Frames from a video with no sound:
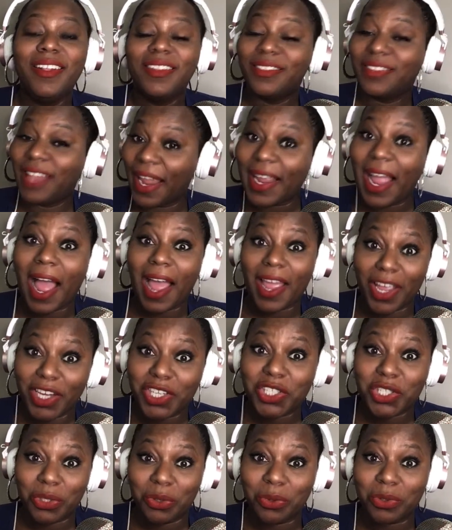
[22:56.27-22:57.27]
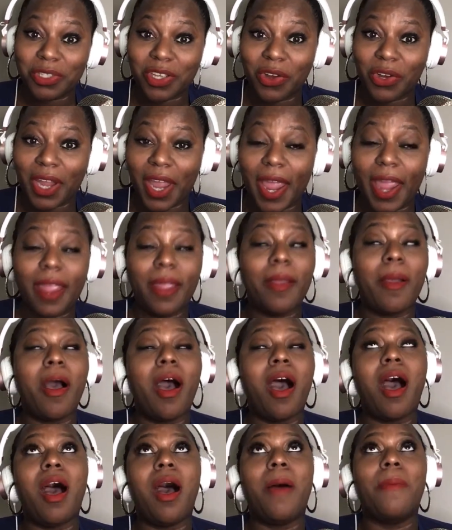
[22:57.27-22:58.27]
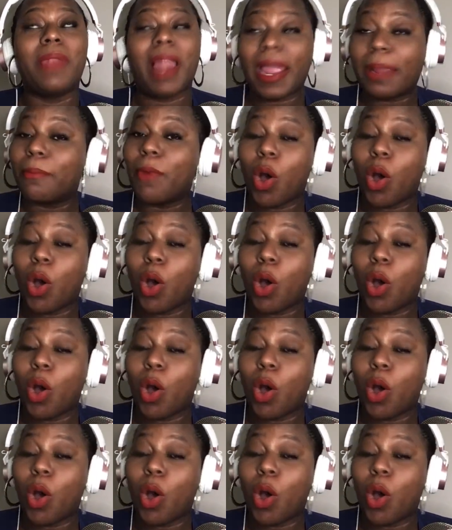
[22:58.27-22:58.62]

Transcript: they got issues, okay? Like